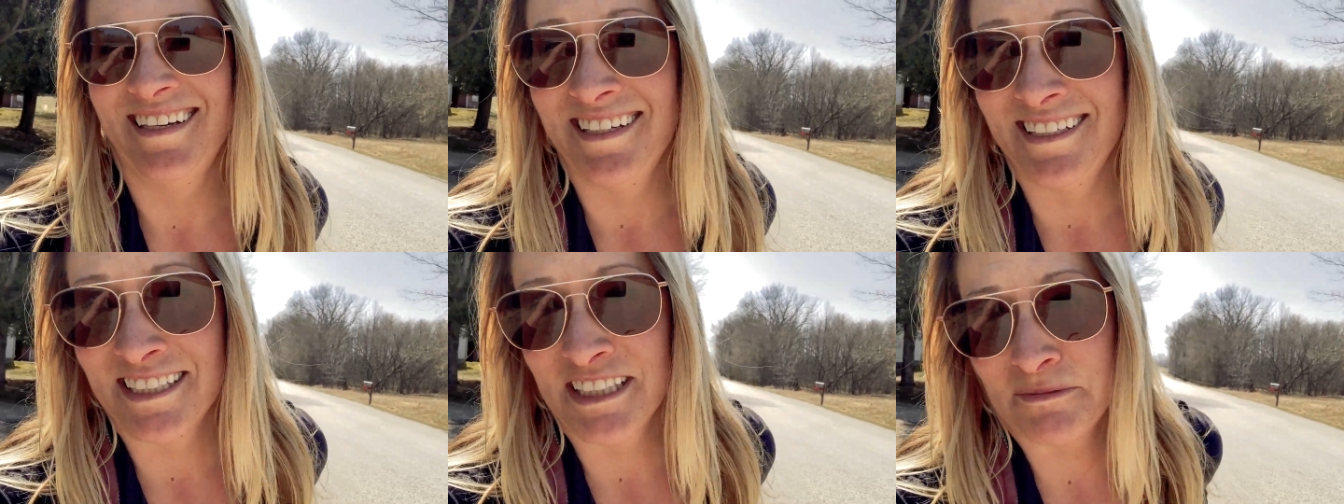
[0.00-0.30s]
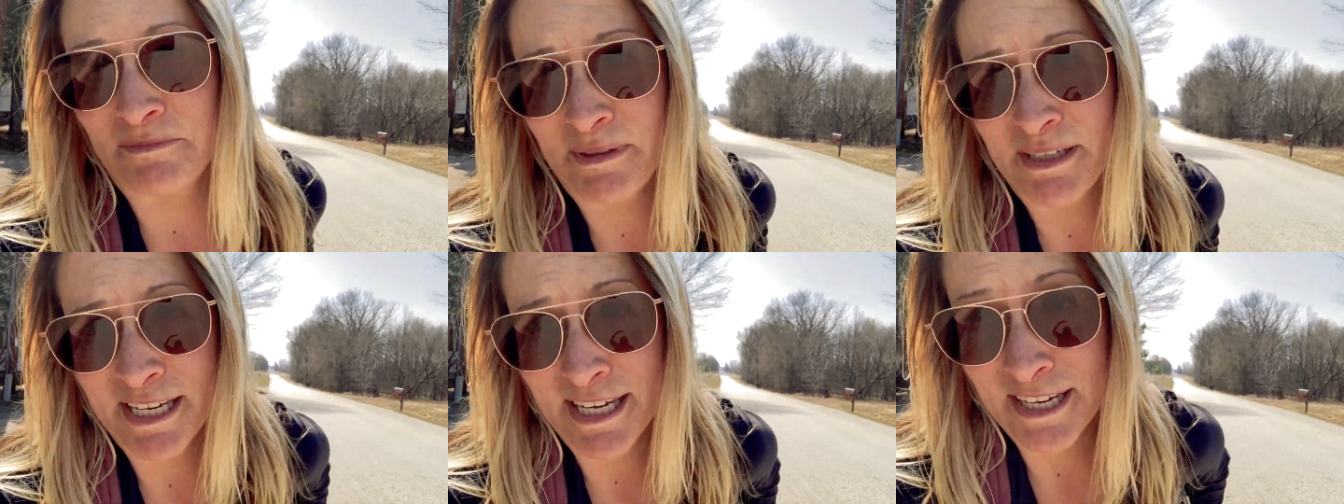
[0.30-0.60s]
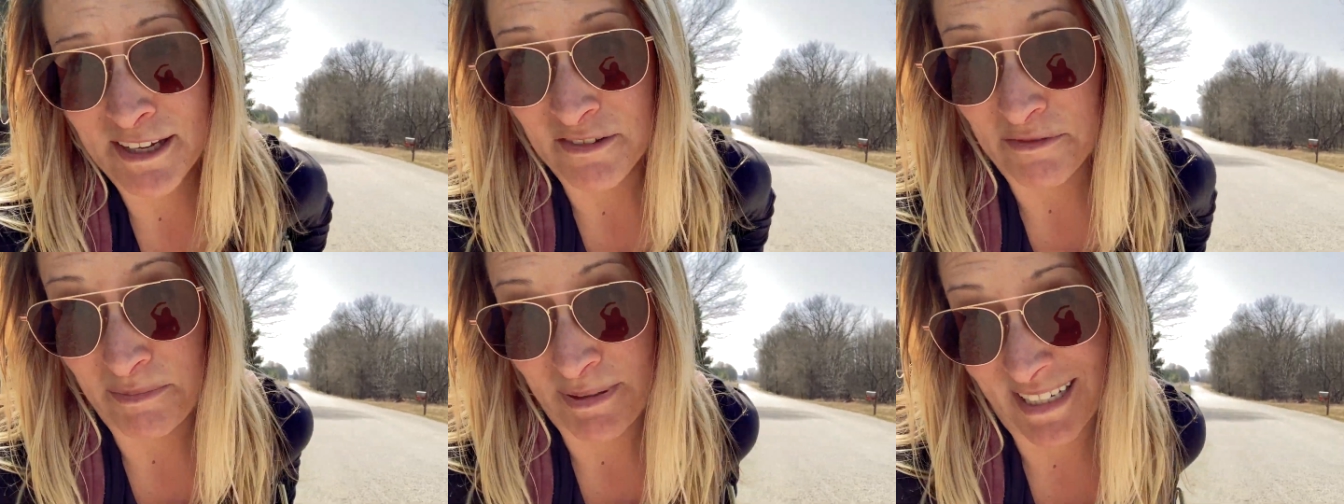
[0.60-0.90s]

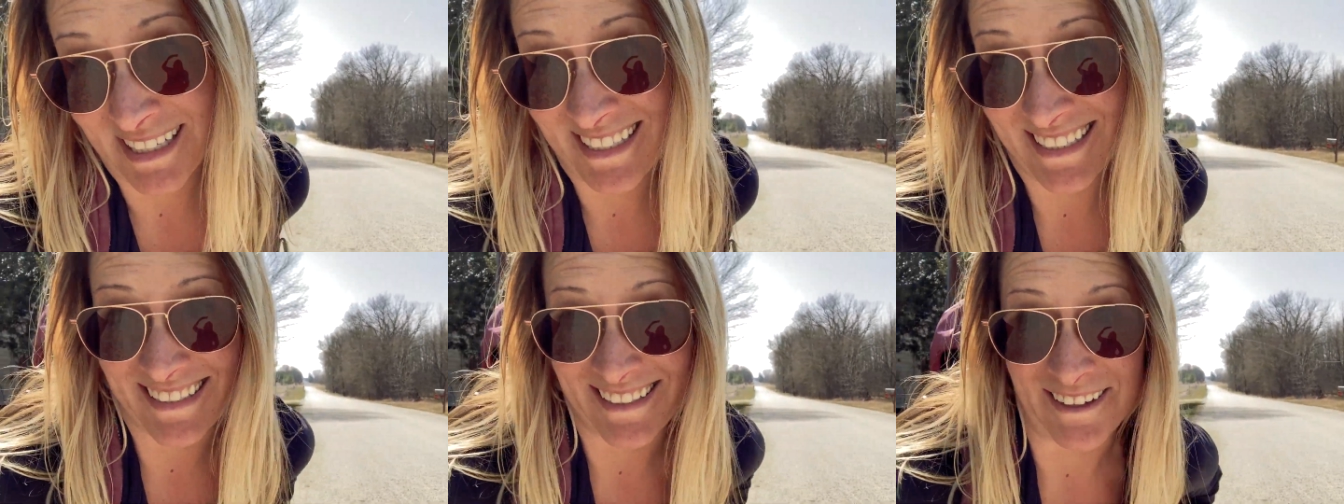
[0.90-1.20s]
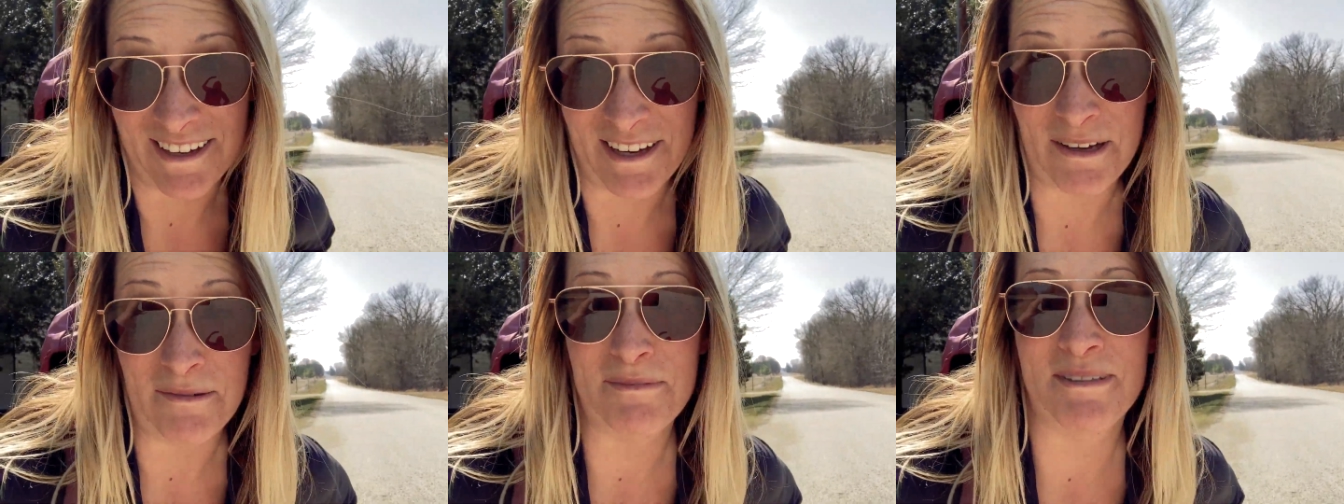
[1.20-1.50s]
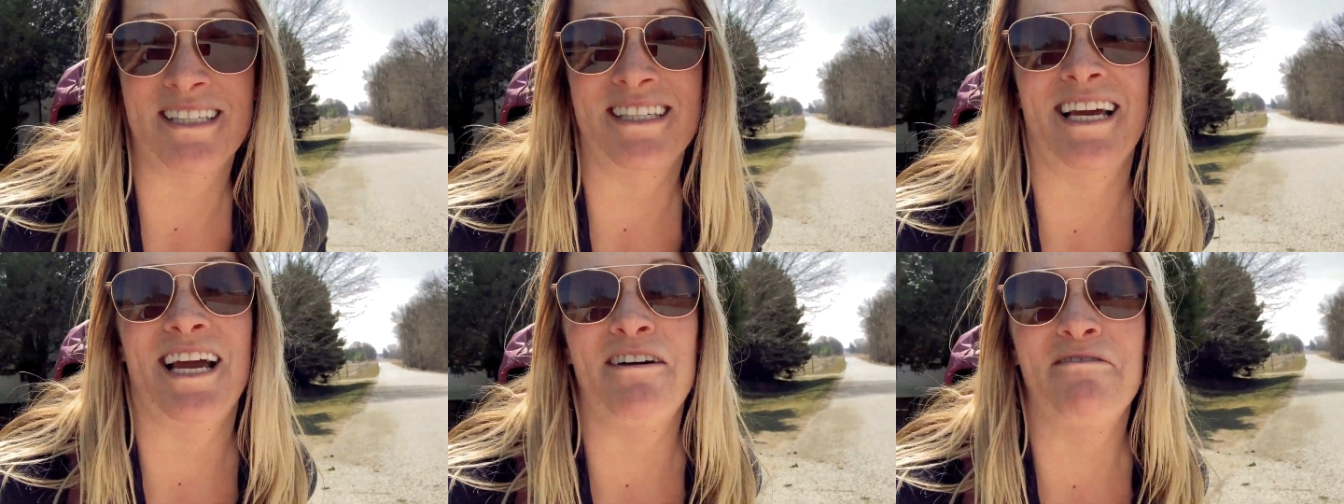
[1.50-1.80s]
Speaking of pit
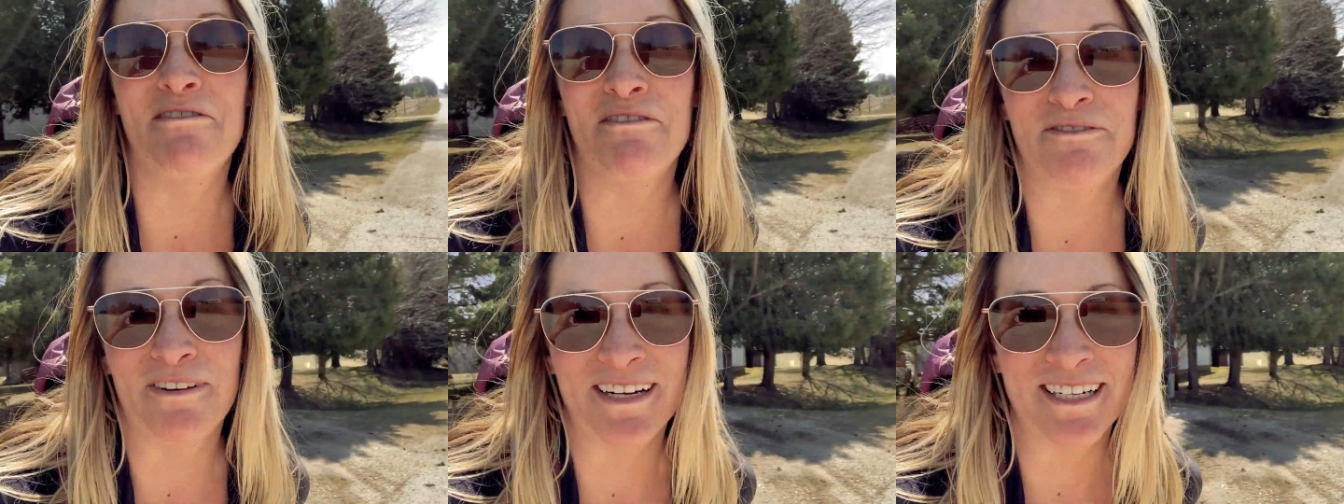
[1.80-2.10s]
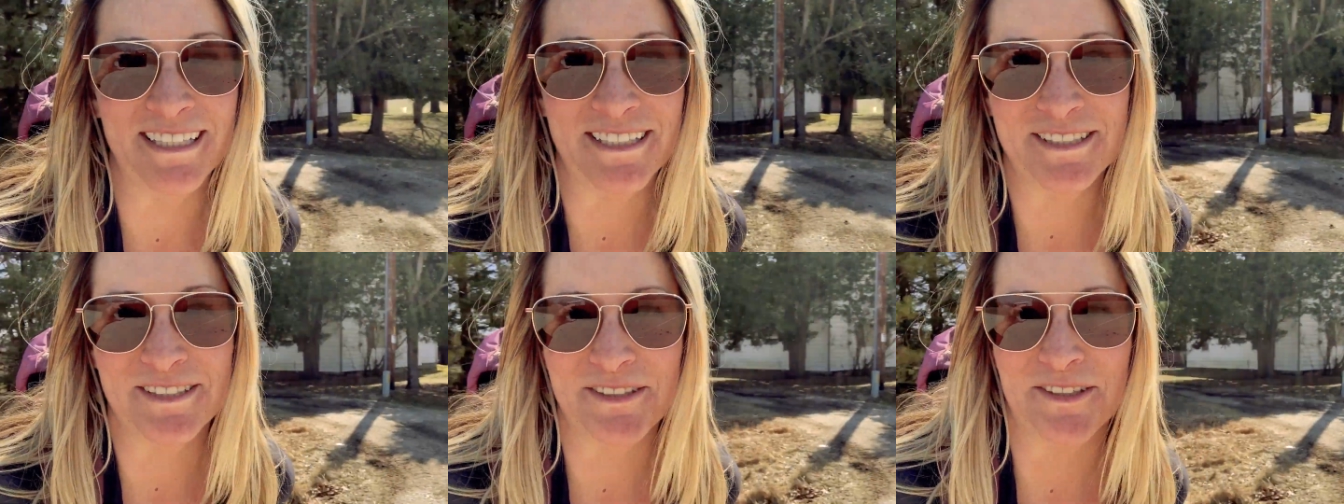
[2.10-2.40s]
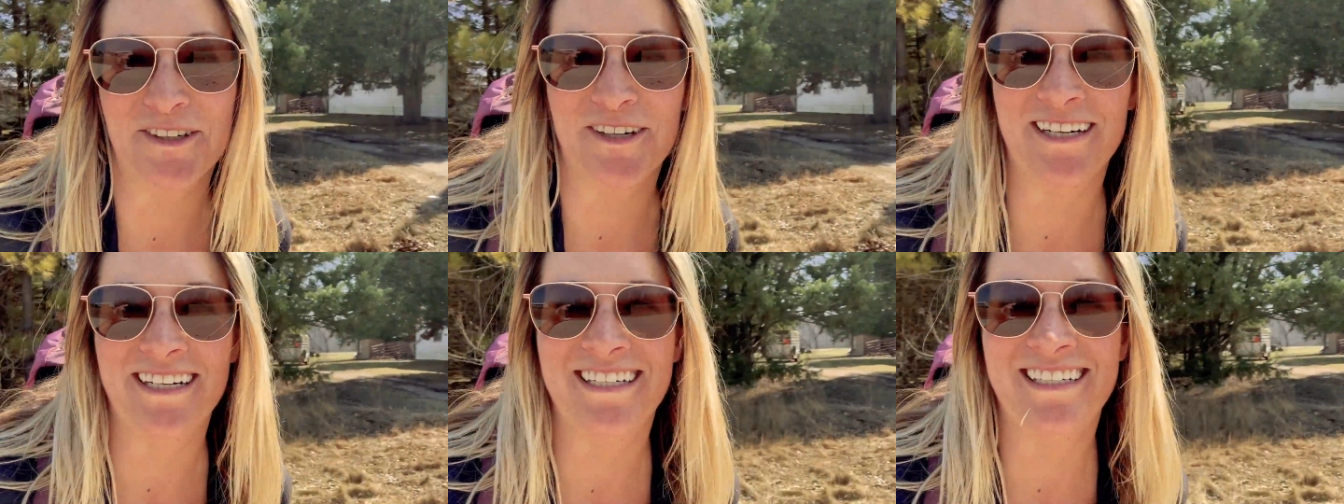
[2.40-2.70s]
stops, I have a funny
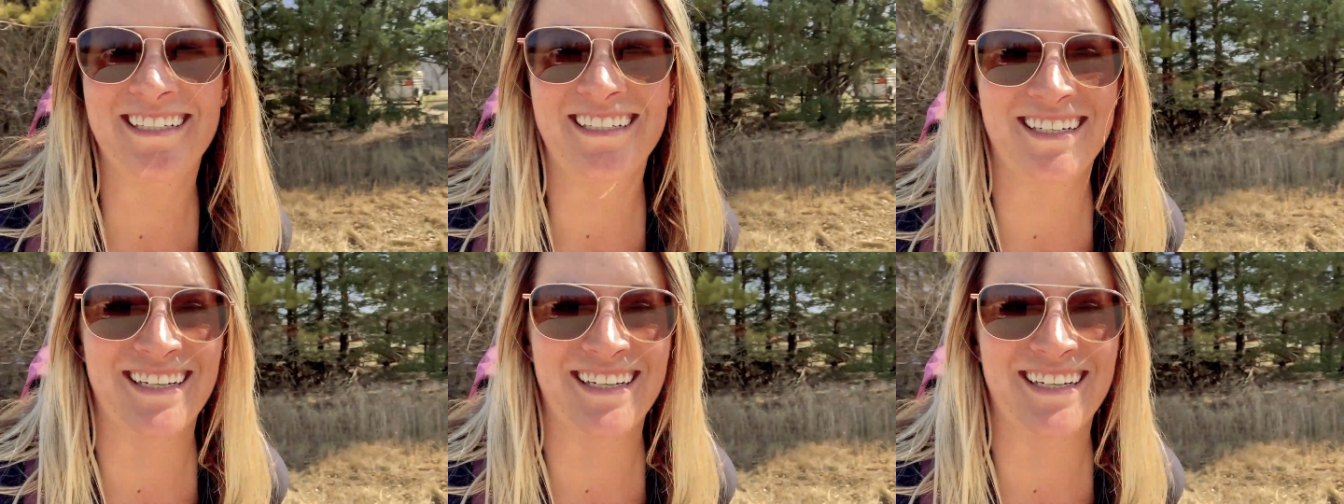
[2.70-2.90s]
story,